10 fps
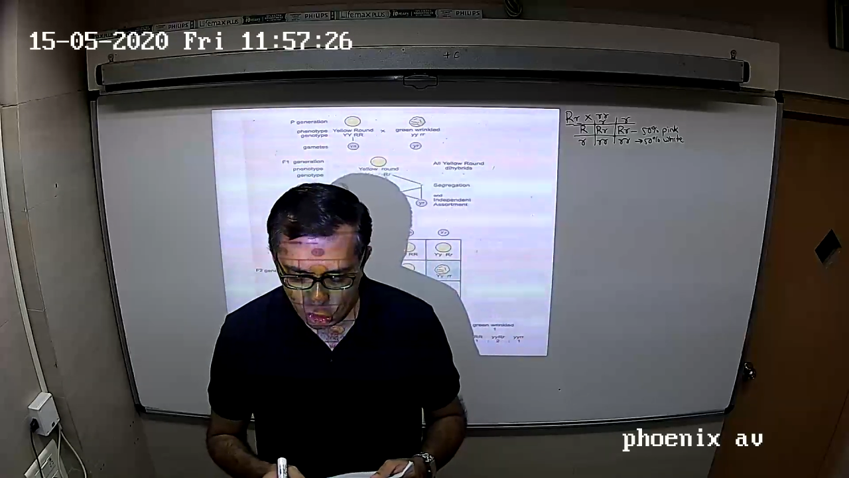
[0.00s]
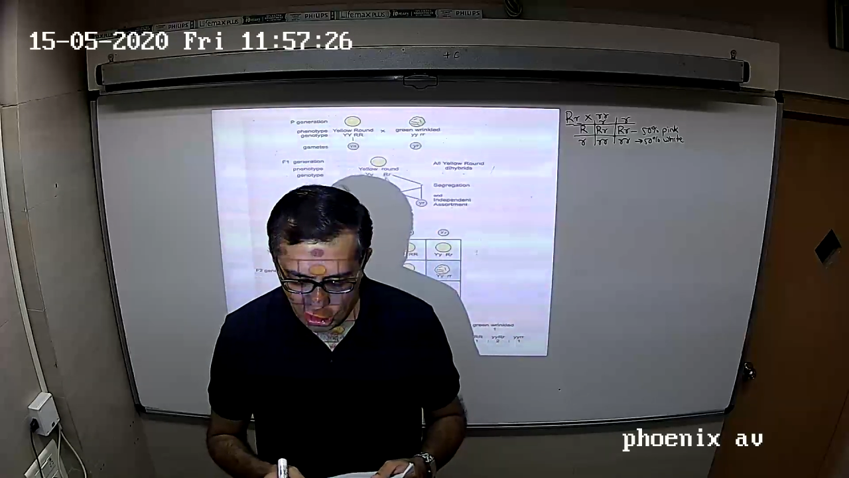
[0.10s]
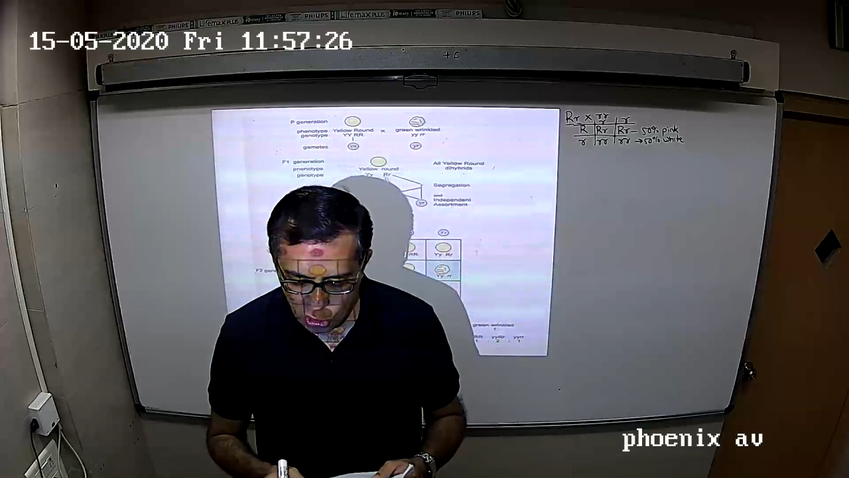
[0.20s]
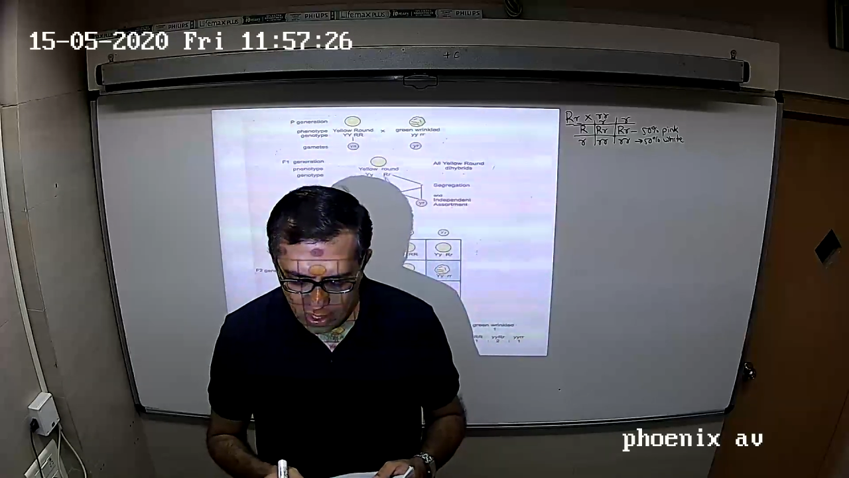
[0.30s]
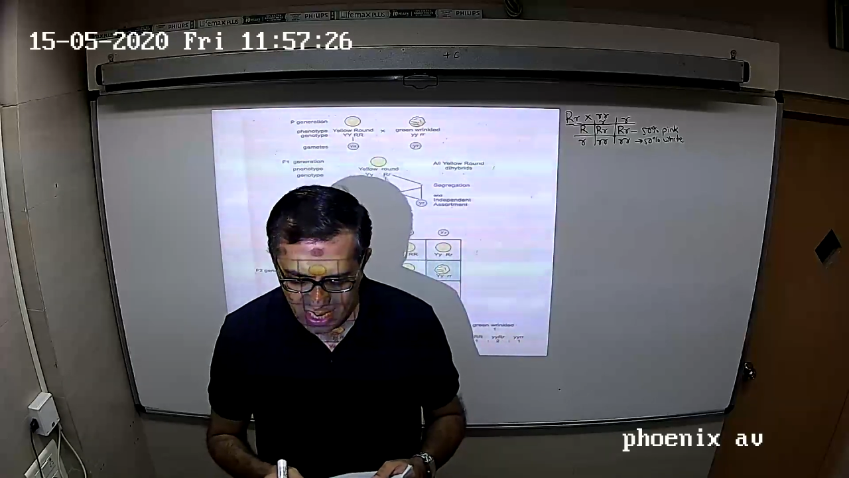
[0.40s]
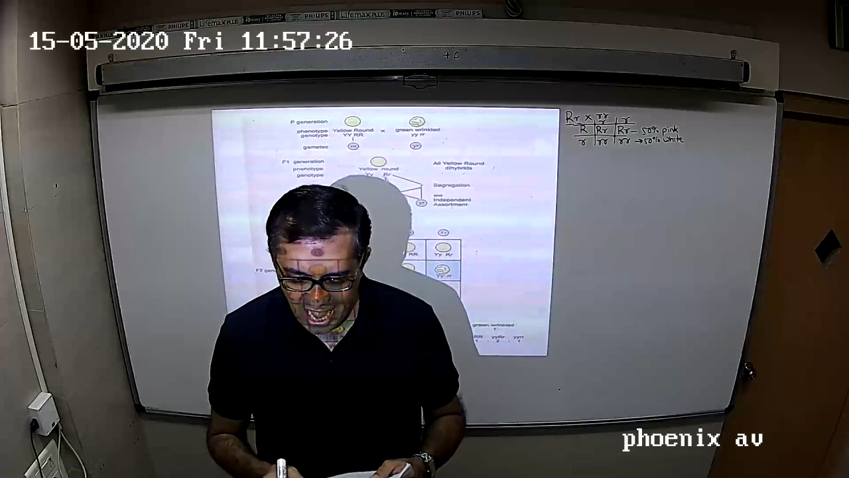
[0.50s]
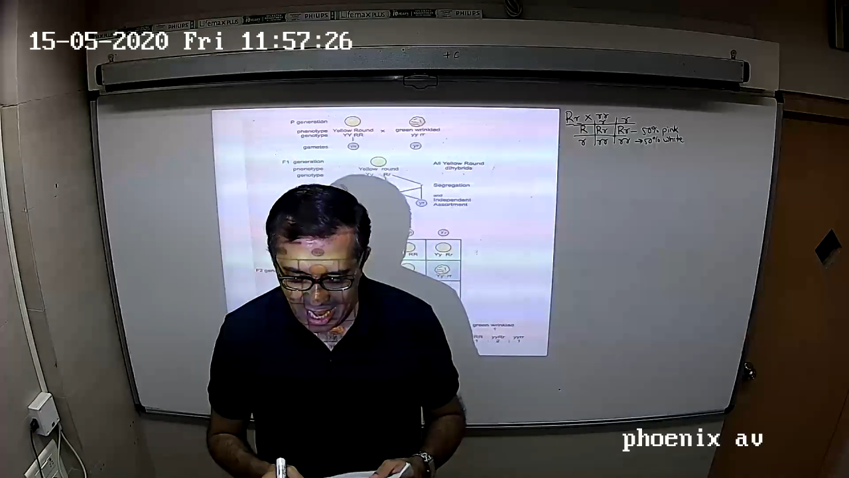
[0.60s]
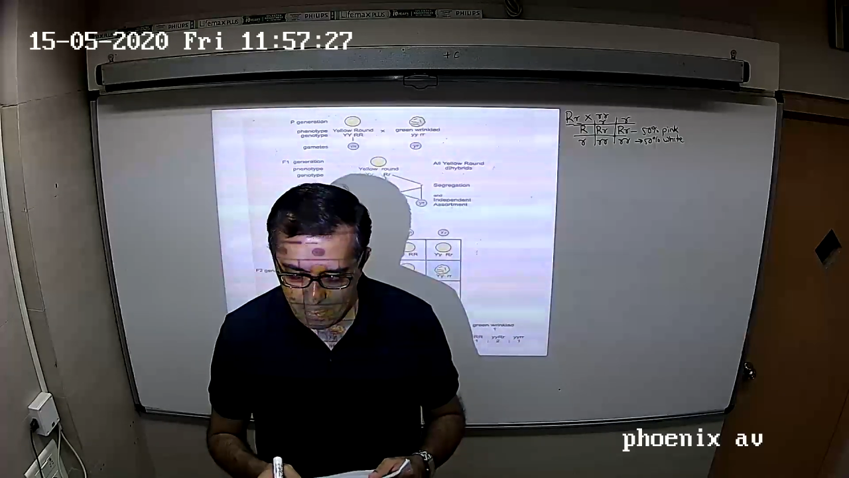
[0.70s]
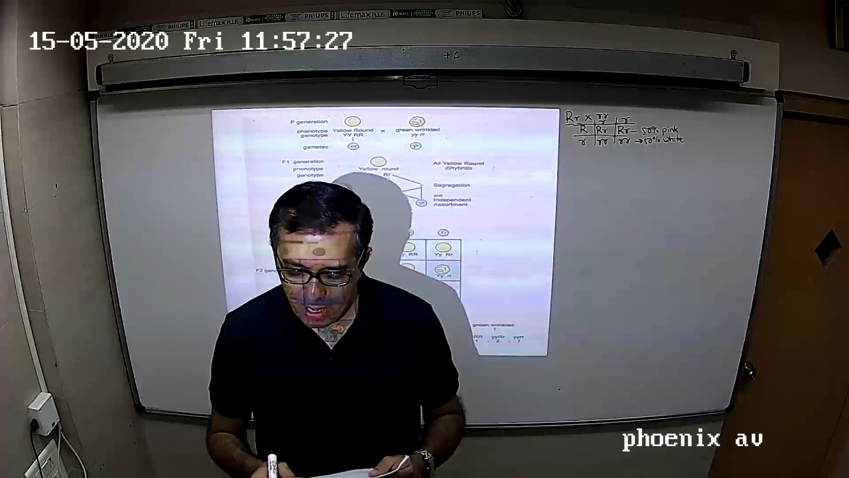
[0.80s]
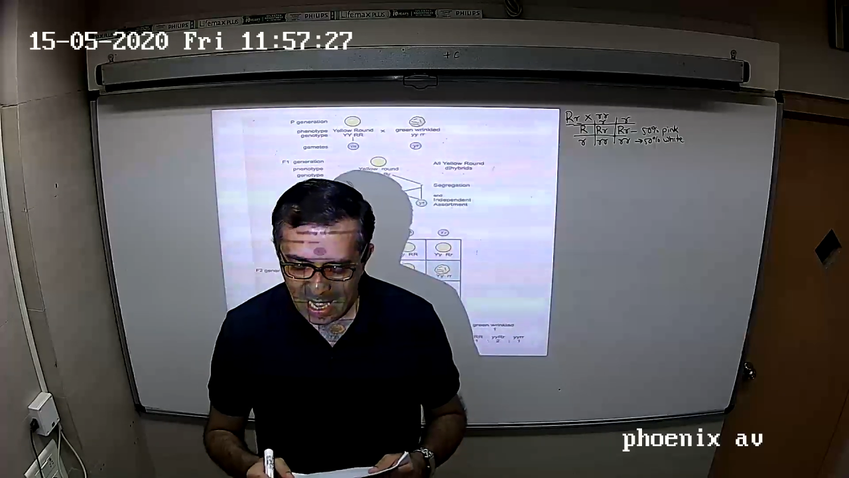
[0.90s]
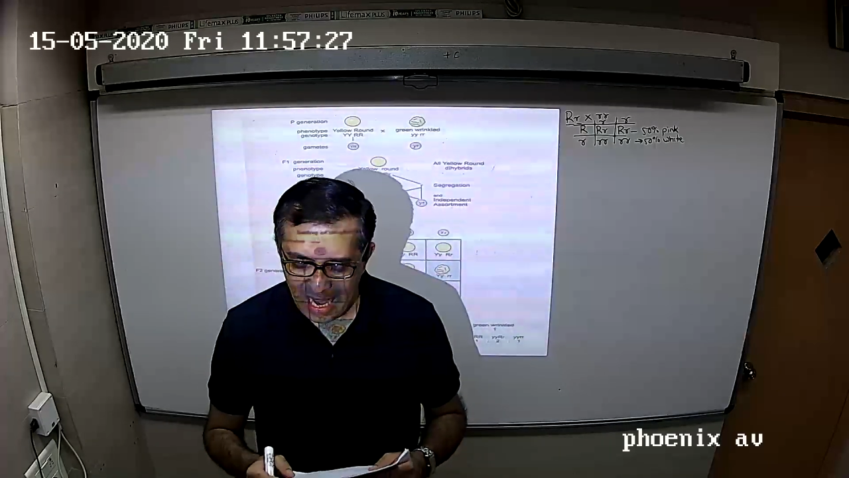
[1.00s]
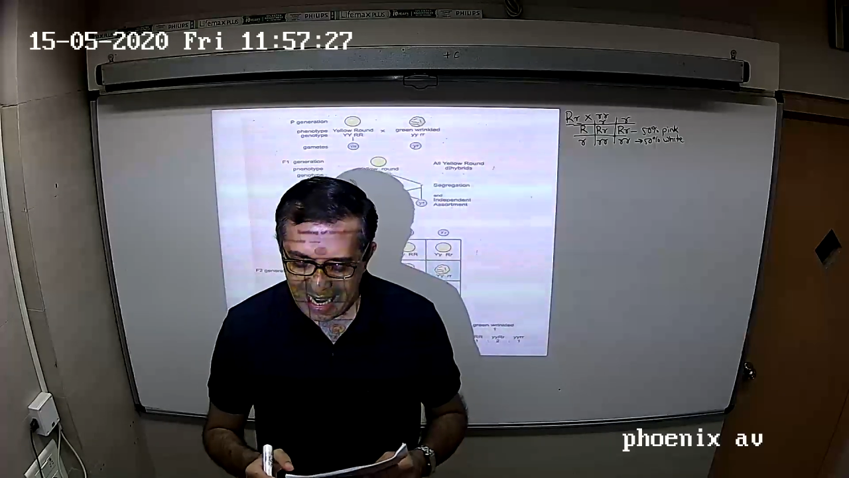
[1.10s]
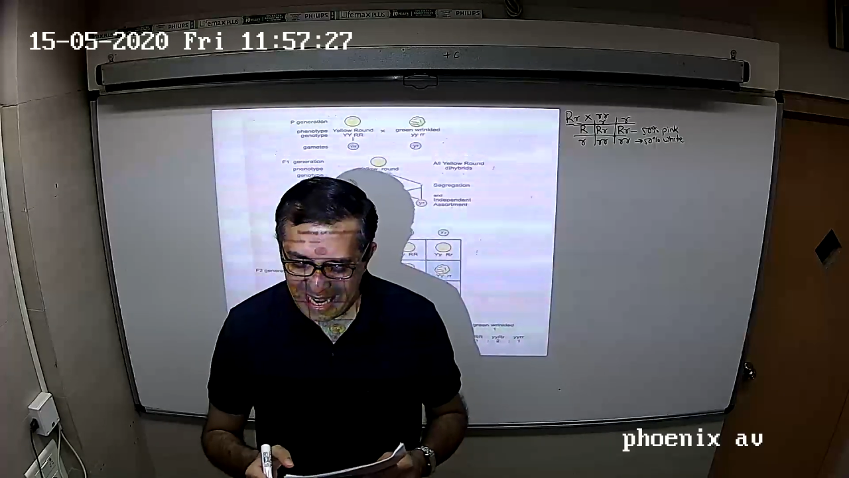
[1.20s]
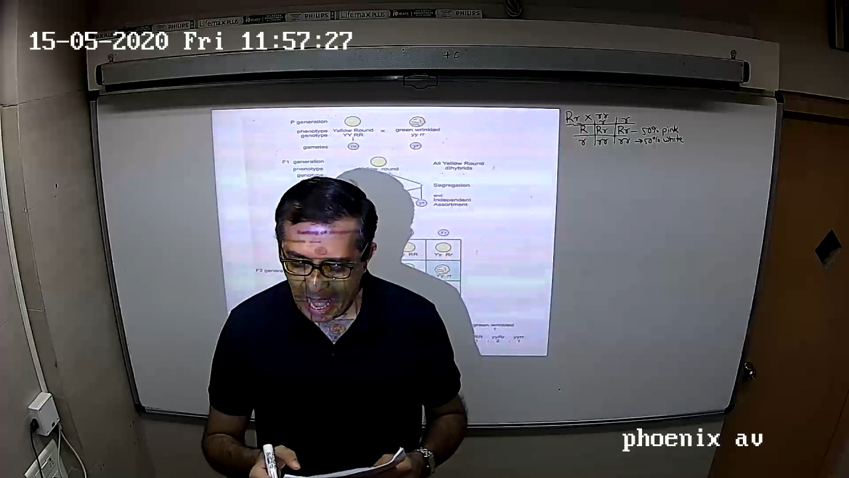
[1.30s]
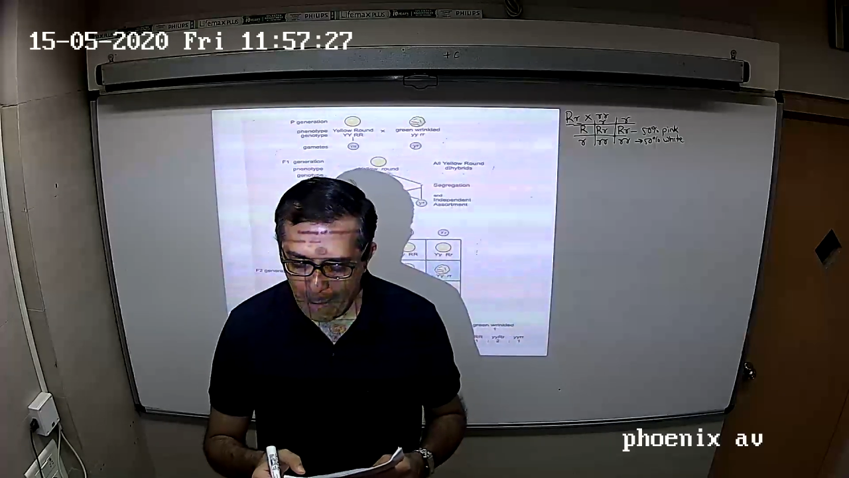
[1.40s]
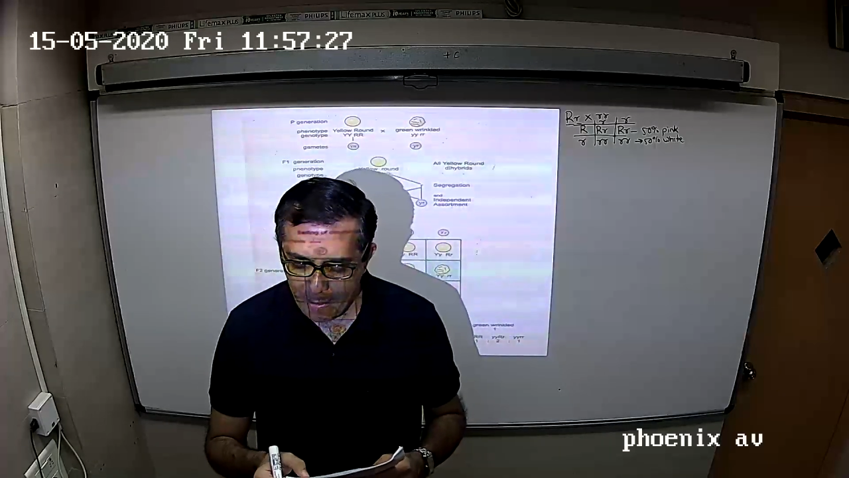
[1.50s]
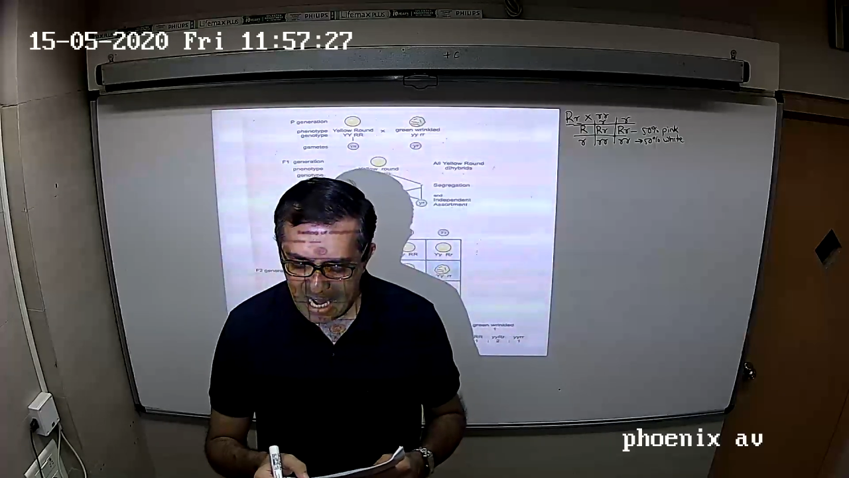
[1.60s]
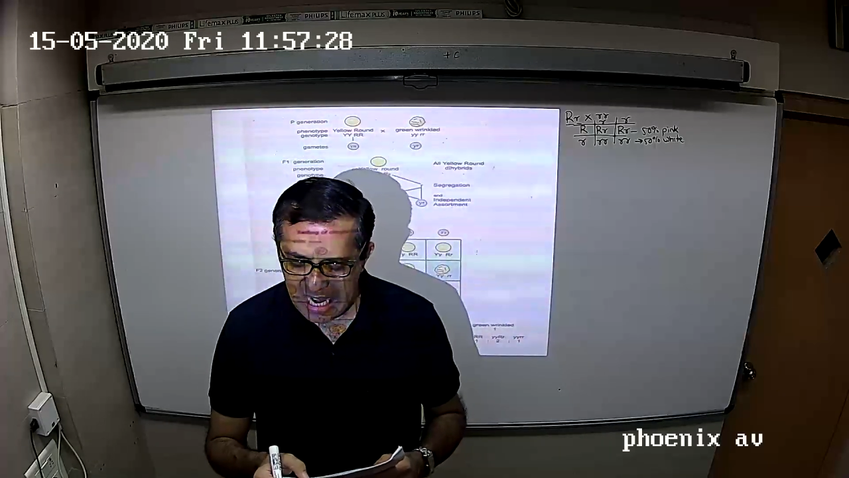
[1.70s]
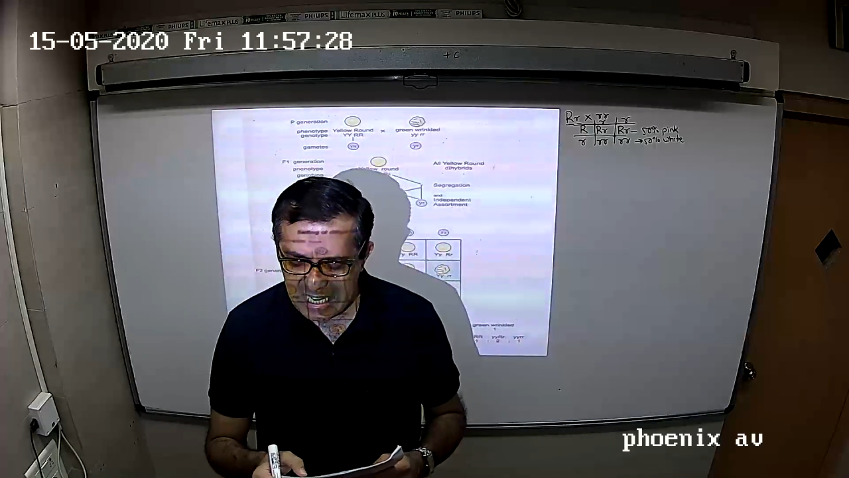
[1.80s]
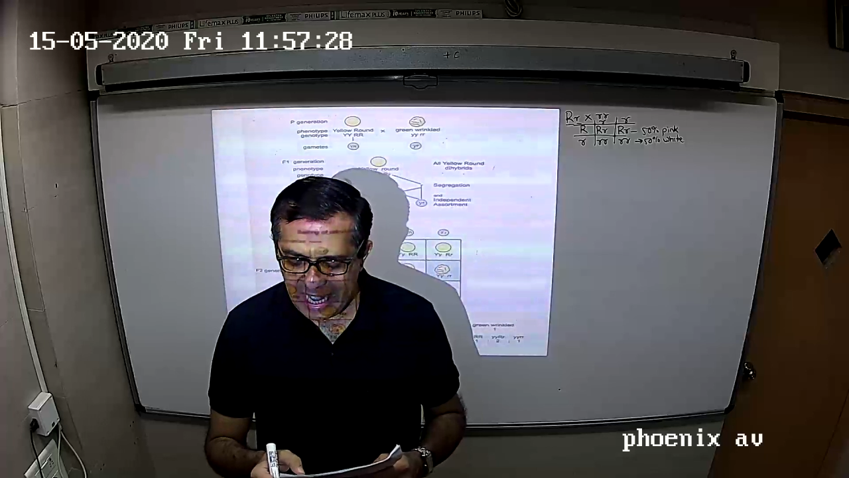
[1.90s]
genotype
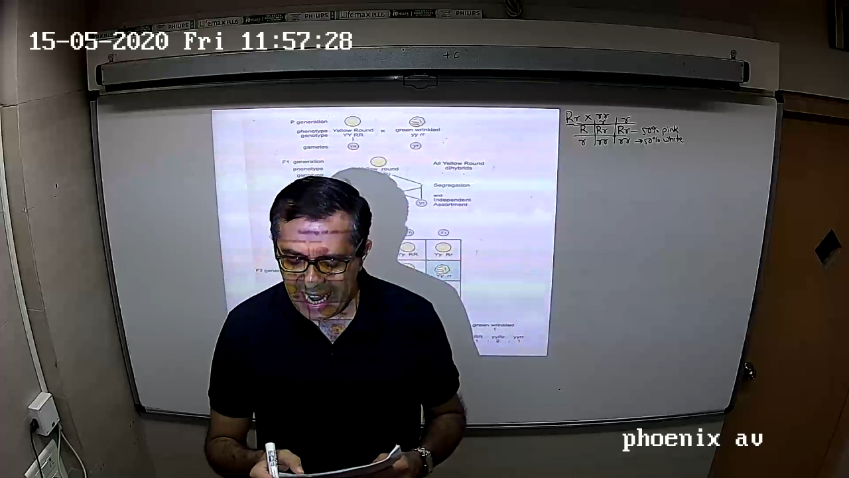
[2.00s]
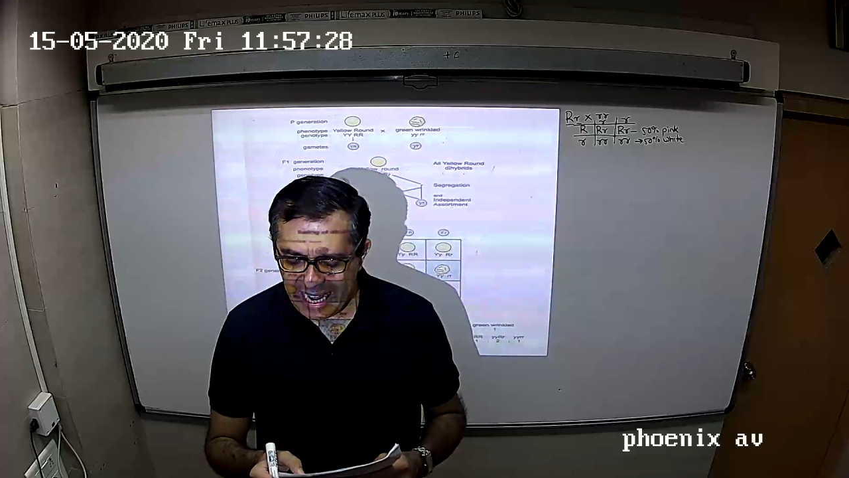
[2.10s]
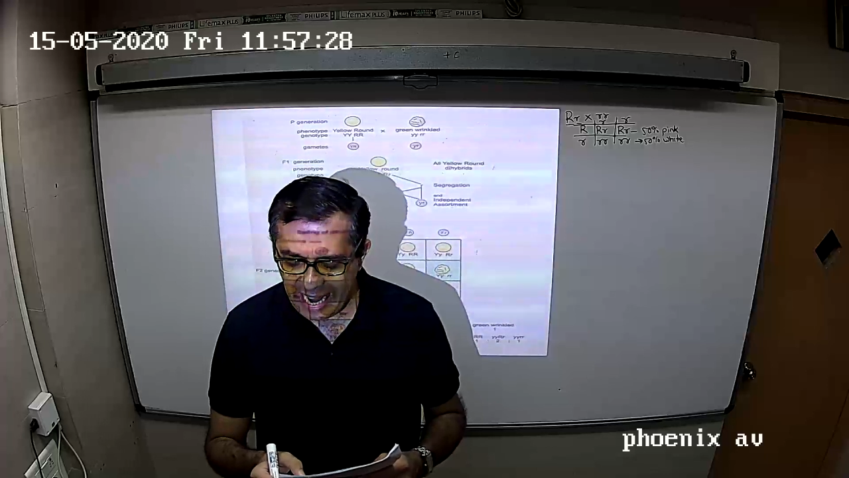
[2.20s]
capital T,